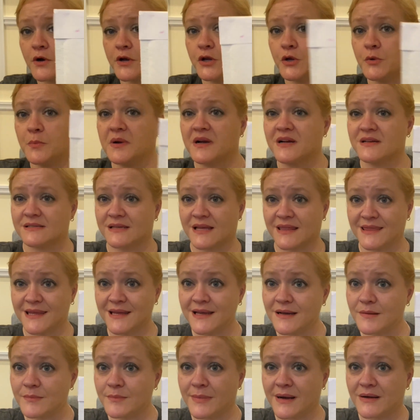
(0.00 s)
you because I
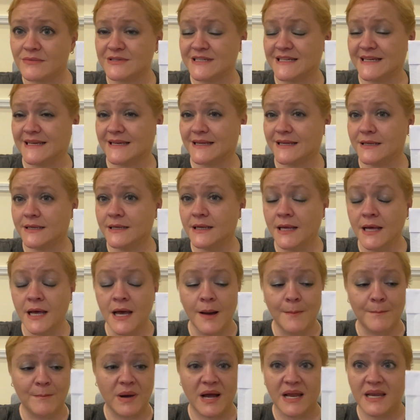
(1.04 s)
think I'm about to get
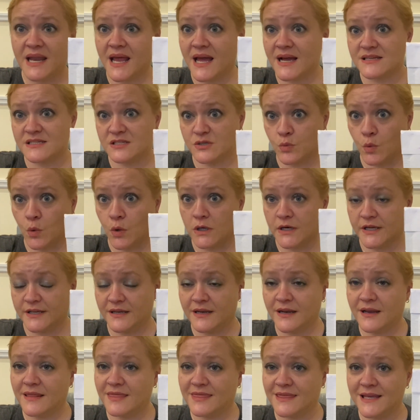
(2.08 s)
my next
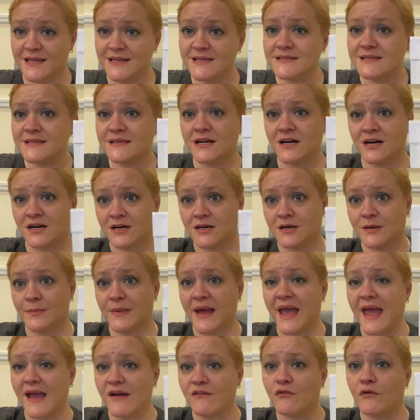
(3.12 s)
one. These
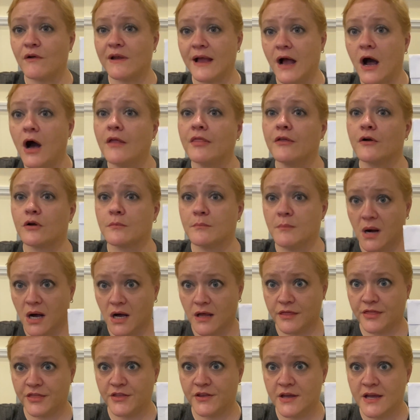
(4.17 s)
come every other
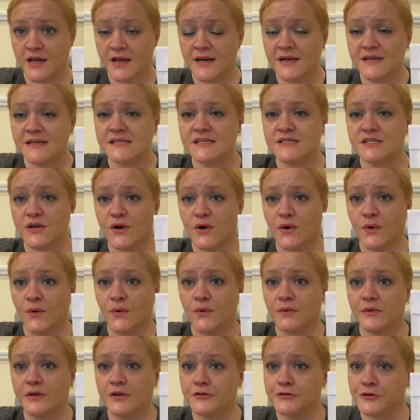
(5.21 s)
month,
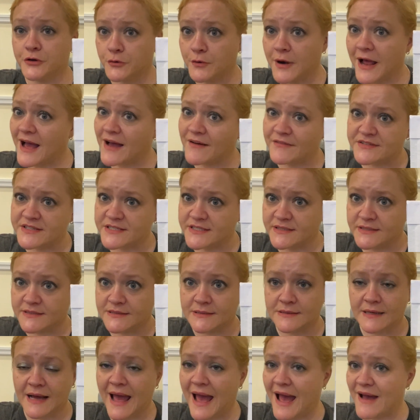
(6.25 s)
so you don't have
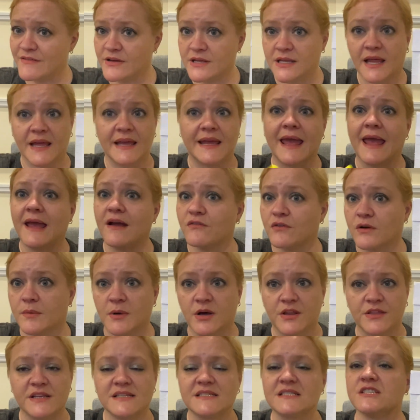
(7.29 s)
to have it like every
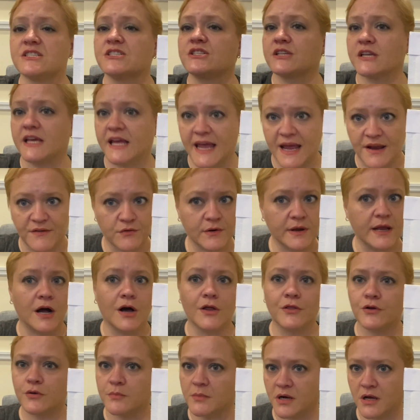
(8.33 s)
month. It's just every
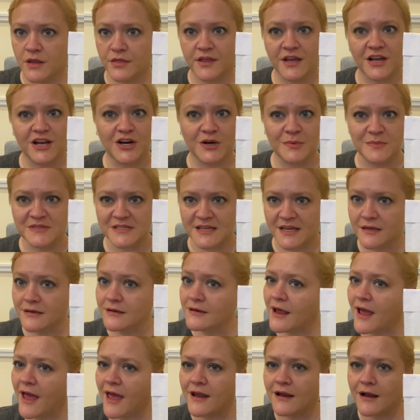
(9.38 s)
other month it comes
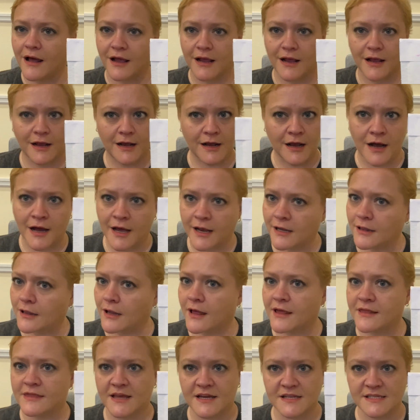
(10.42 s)
in, and I kind of
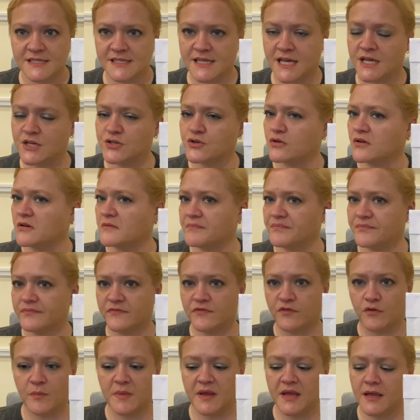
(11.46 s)
like that schedule.
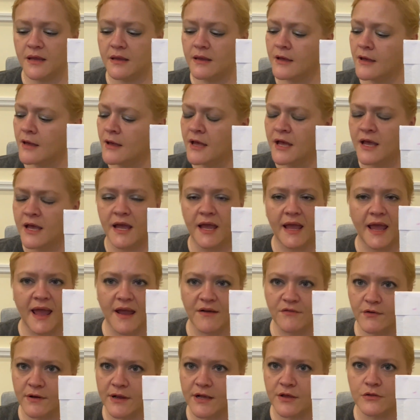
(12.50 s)
For me,
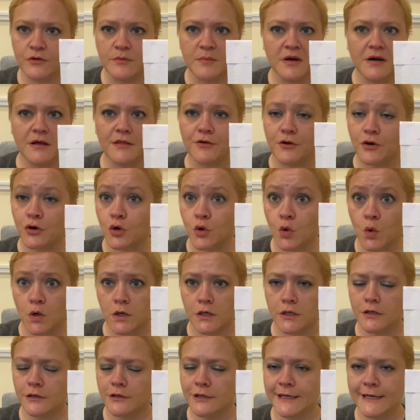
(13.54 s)
every other month or
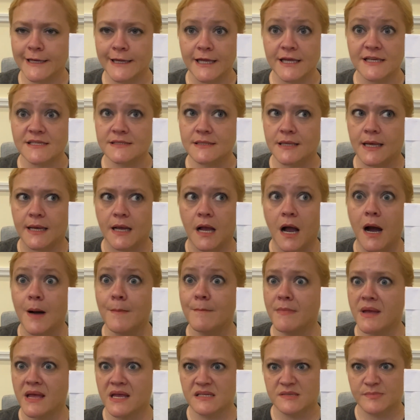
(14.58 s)
quarterly is like
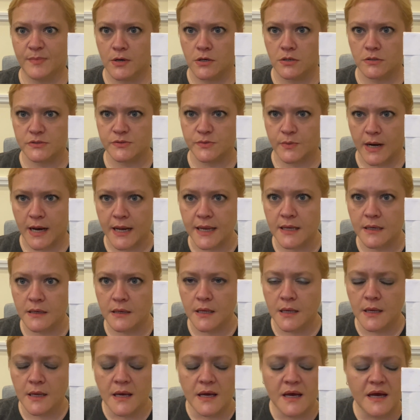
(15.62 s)
amazeballs, right?
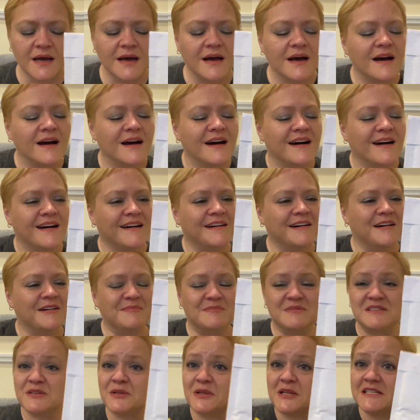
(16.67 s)

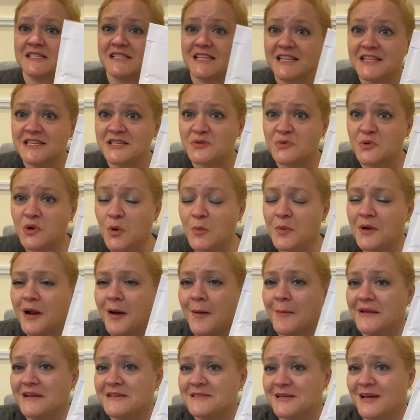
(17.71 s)
So let's get this one open.
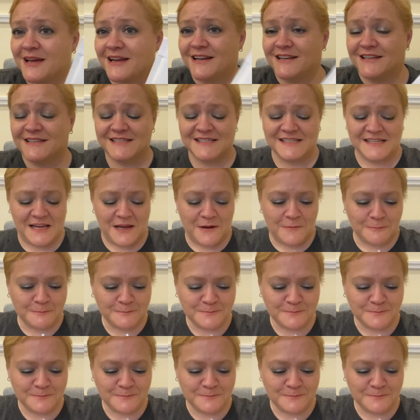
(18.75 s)
I'm excited to see.